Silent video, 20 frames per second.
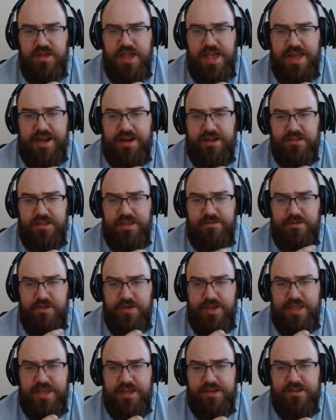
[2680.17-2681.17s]
And I'll give you
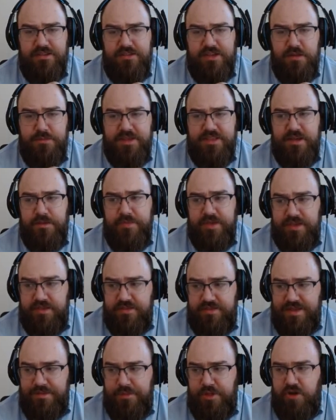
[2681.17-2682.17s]
a hint. It's going to be something
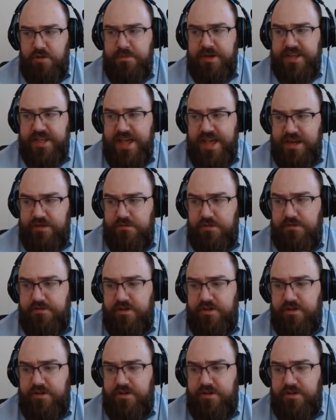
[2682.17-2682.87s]
similar but kind of